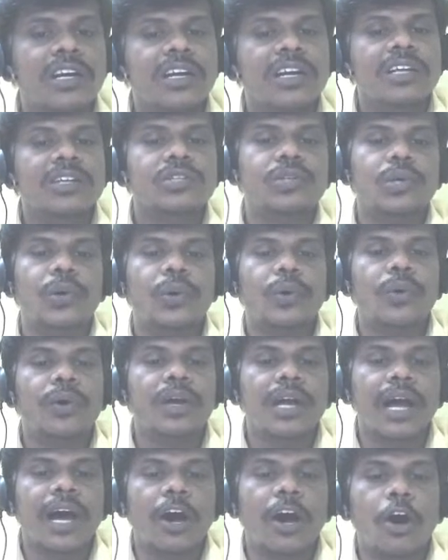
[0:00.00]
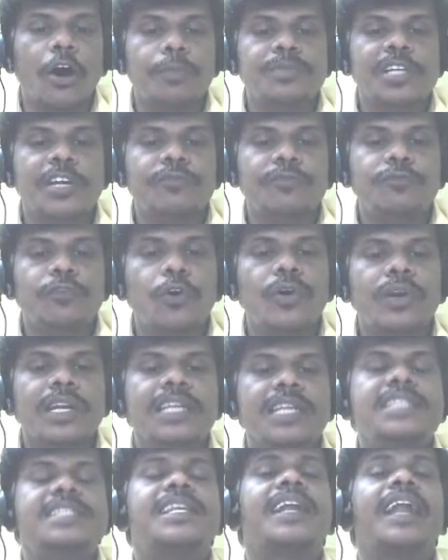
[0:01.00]
So option 4
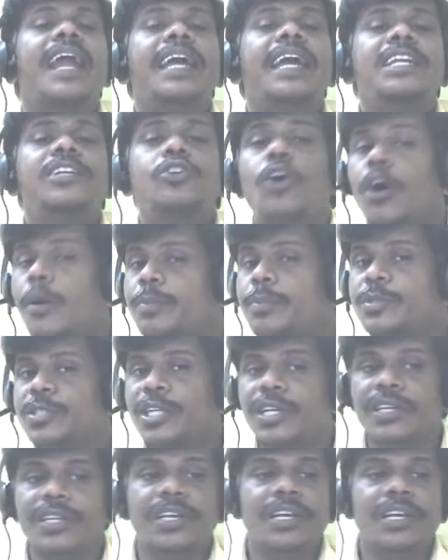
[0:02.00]
is the right option.